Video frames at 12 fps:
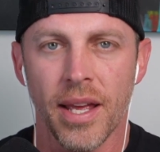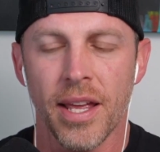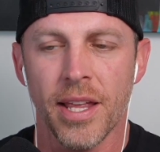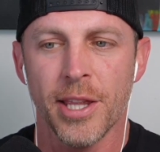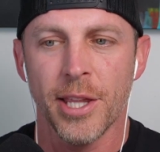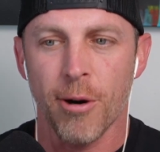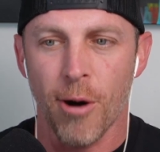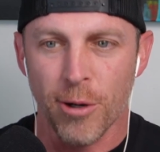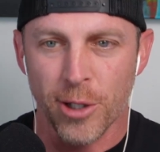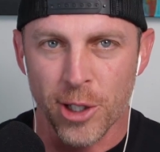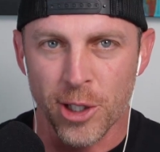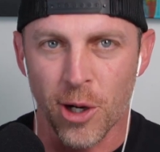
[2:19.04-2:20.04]
there are
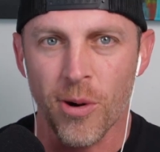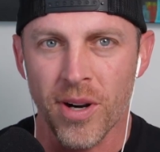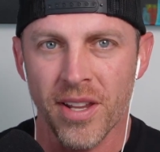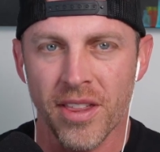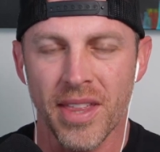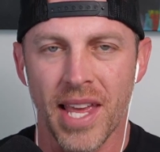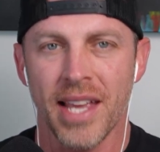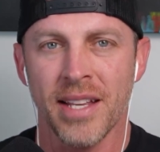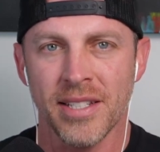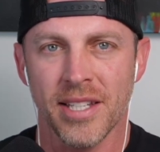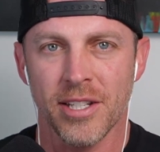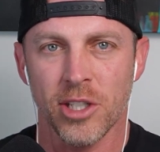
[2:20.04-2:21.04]
certain
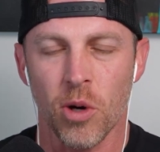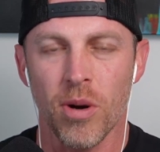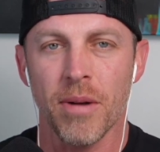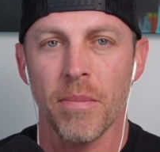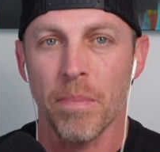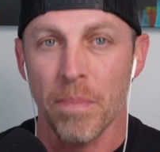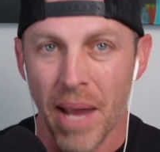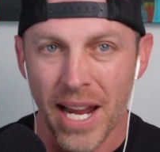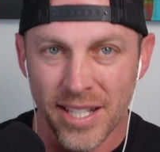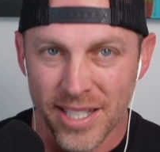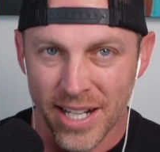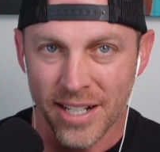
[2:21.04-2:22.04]
things, certain
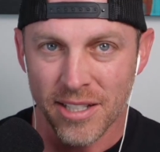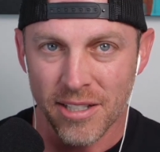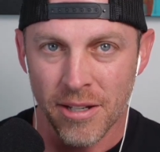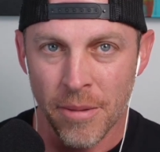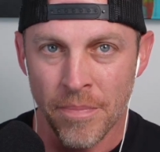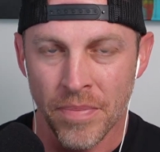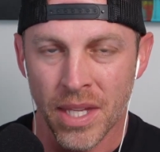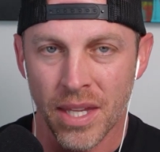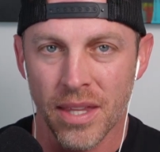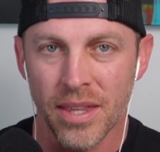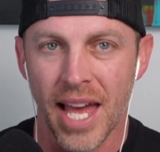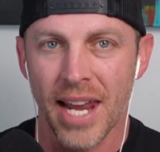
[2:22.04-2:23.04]
basics
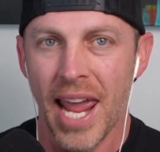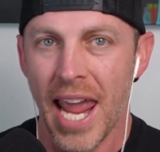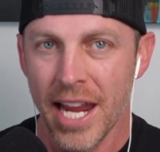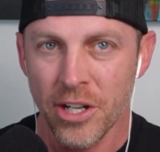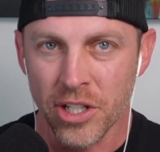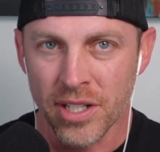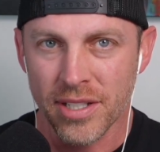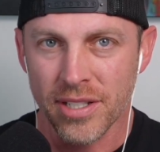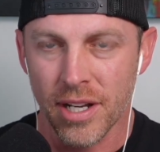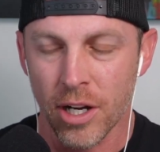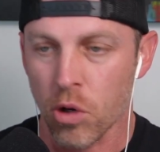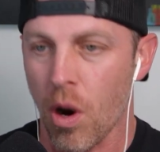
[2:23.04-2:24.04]
that agents
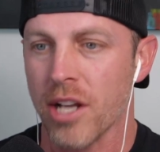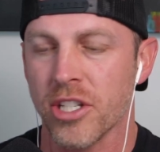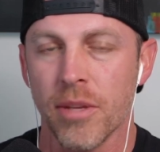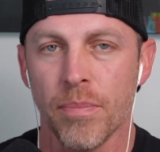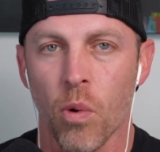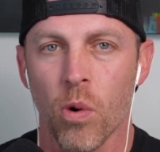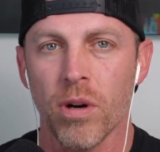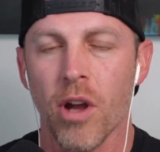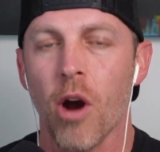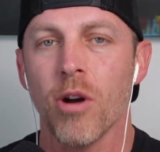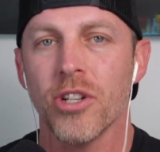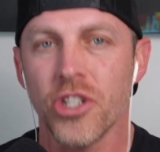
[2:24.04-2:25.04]
across the board
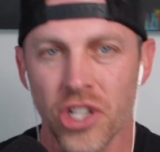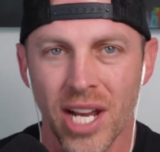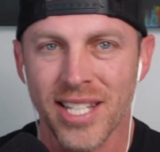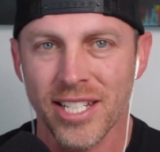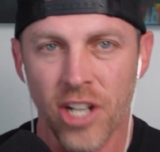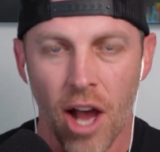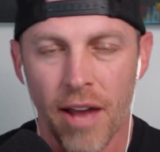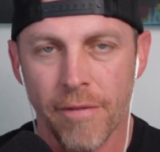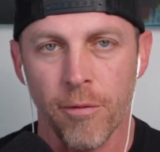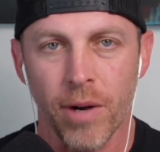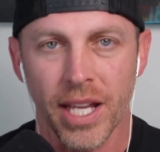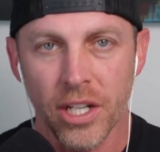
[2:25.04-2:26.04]
are just not
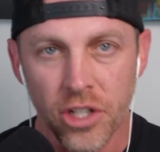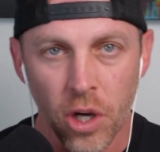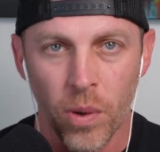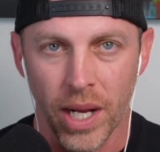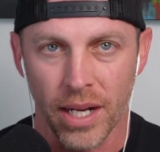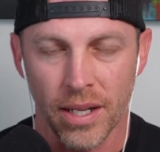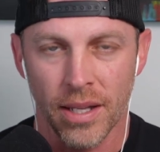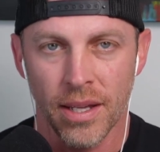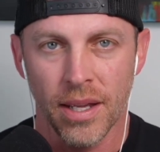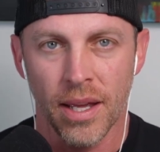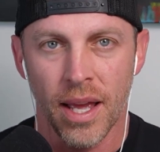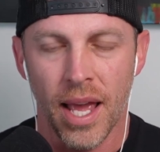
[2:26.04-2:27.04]
frickin' doing.
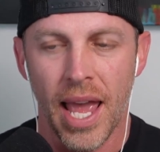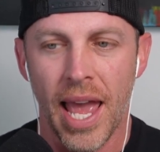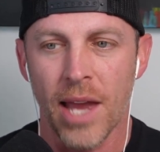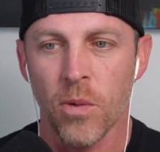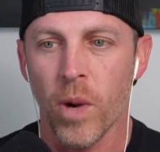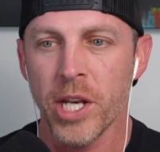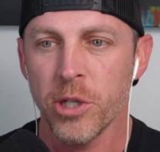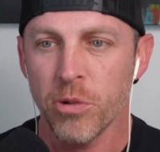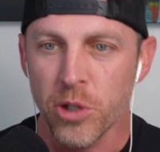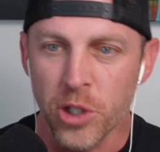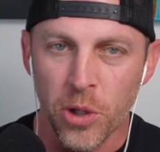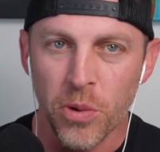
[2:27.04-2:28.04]
And when you
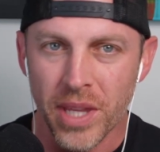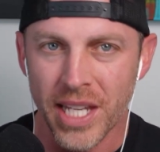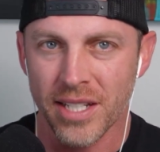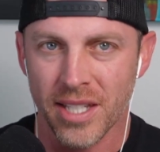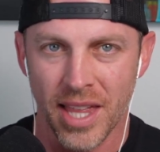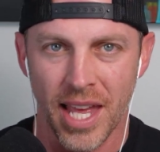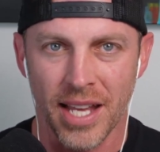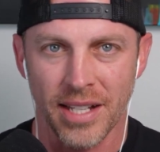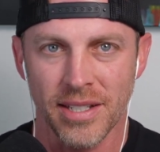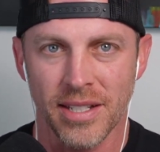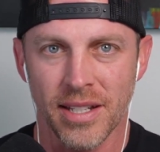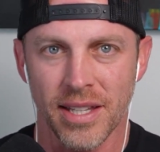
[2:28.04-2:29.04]
do these
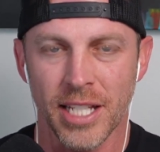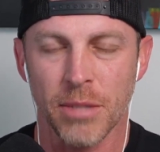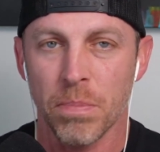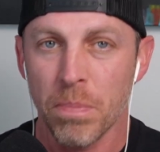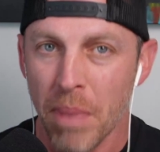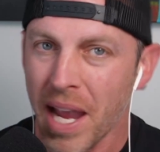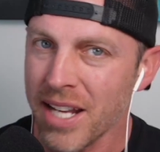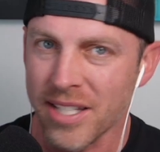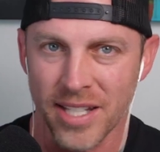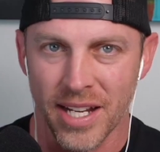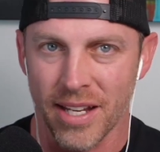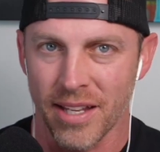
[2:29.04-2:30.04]
things, these
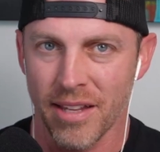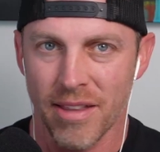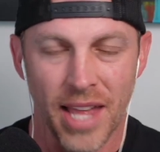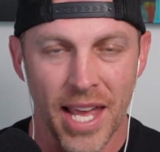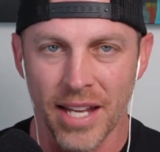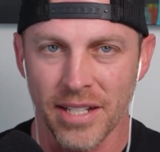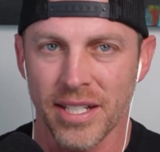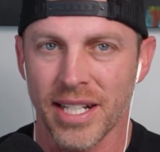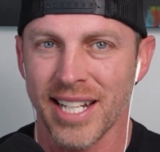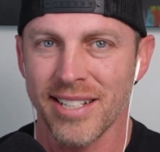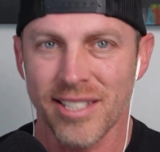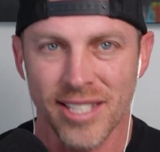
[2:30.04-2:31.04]
basic things
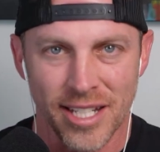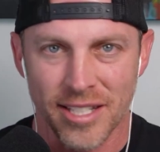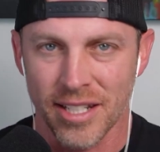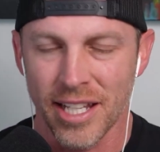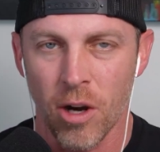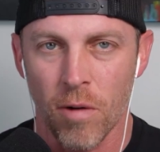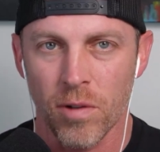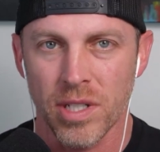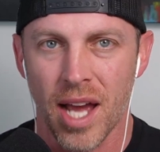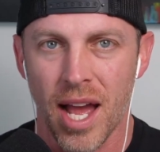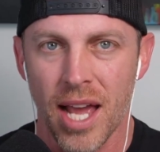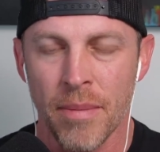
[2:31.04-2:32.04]
consistently over
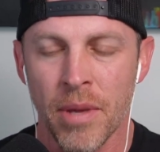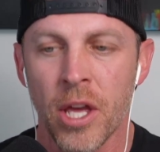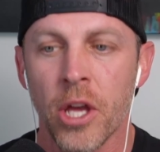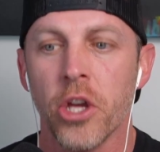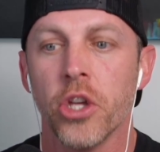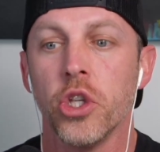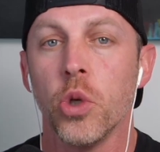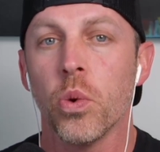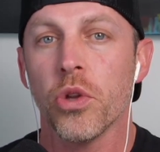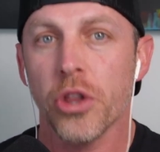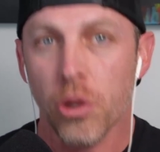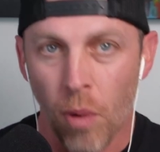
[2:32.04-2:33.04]
time, you will
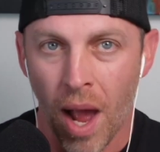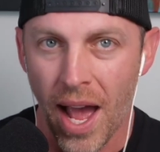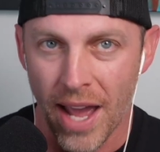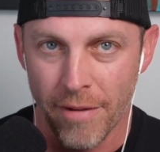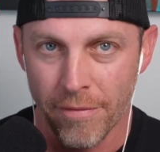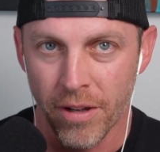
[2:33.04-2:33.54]
thrive.